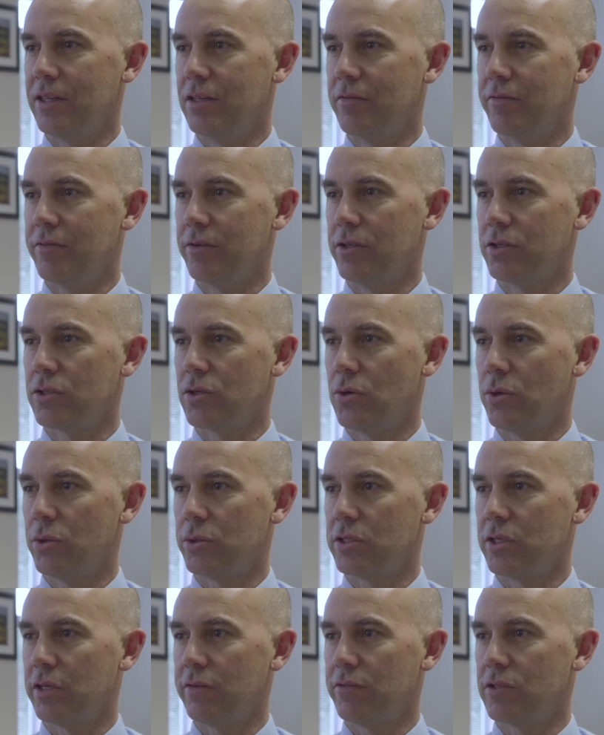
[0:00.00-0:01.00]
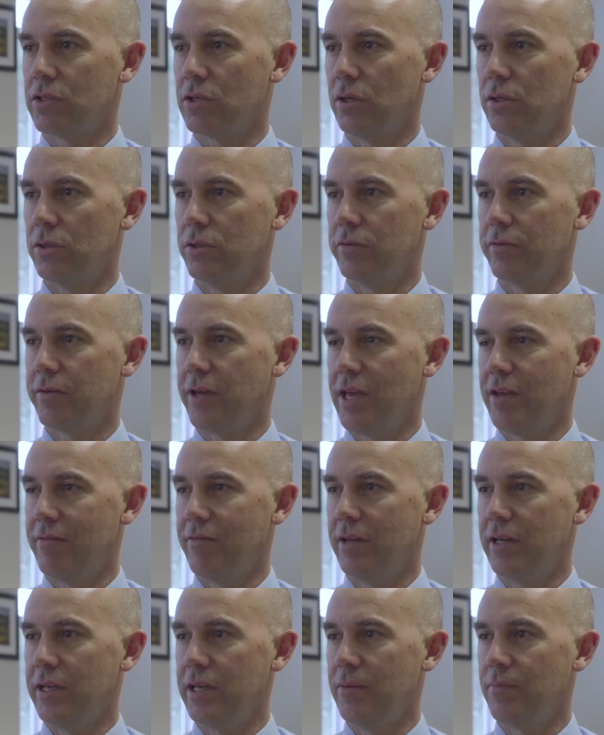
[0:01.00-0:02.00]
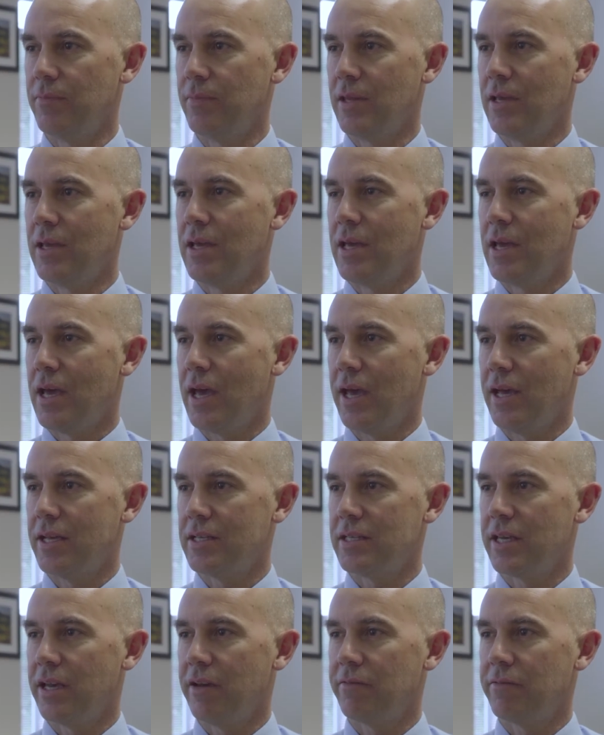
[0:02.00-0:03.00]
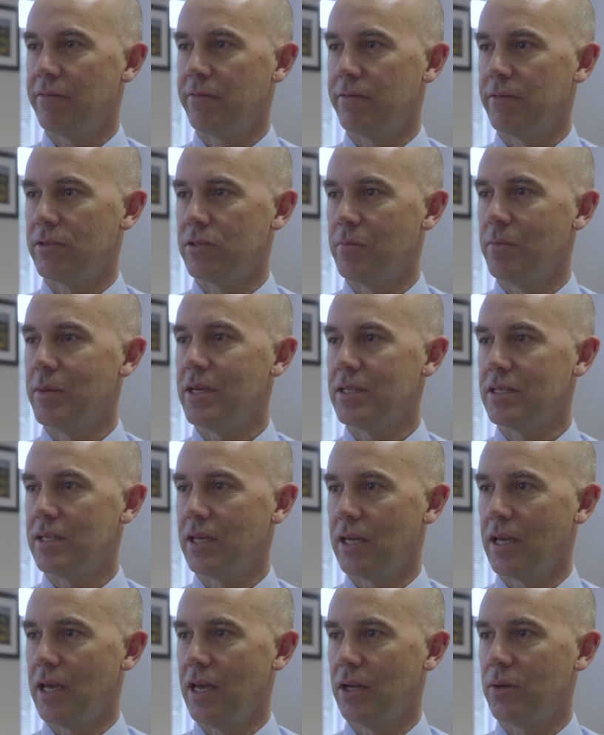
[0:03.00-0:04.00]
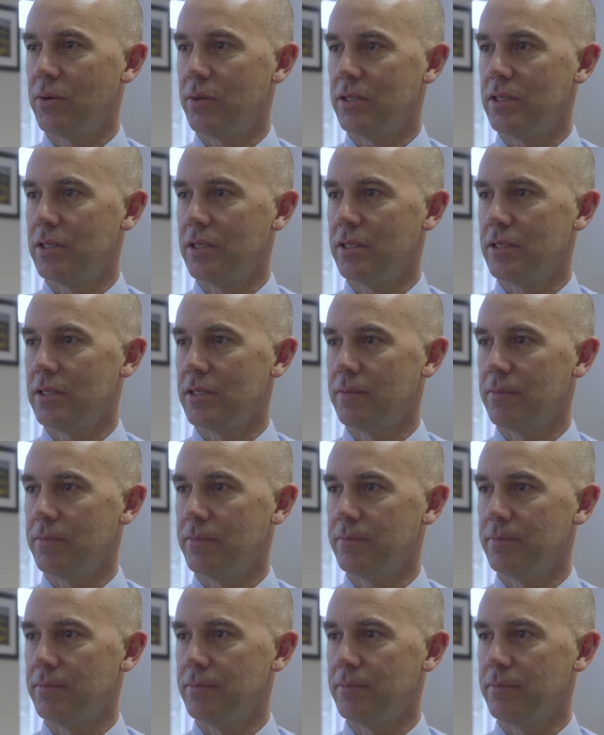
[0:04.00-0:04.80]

in the first quarter, have sold off heavily, as have domestic equities.